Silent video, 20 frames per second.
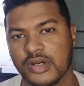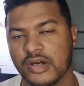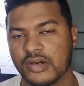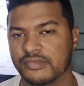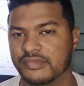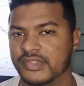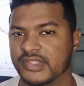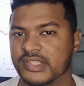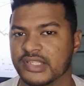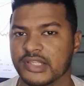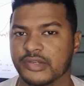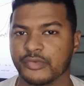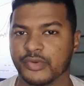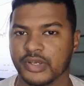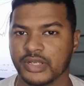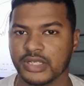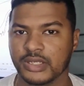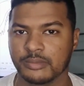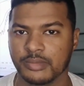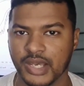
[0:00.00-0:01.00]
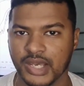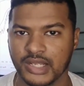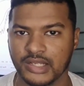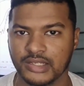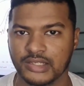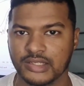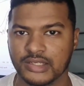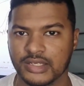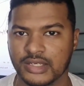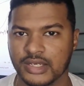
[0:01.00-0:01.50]
Obviously ring the
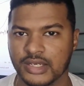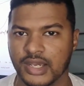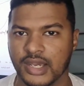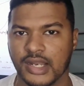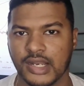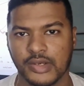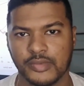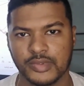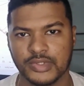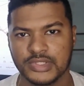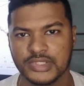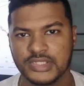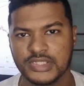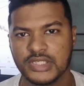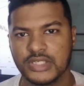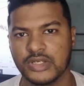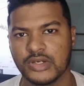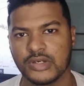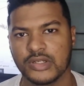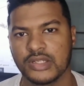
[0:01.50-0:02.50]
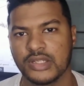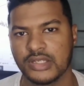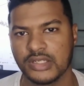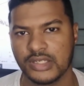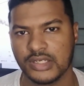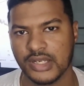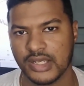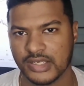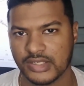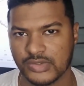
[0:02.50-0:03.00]
bell, and I will see you all in
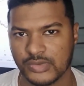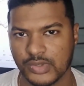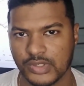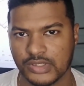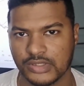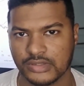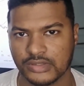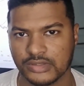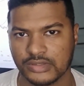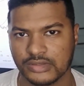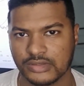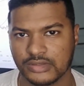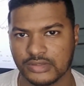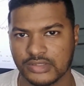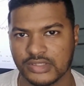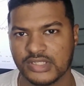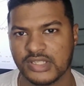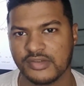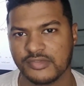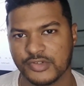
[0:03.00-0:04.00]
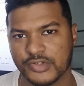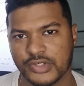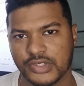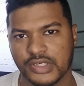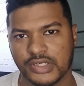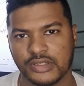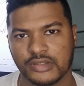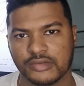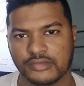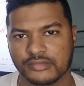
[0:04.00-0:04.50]
the next one. Safe
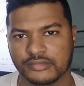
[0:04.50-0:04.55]
trading.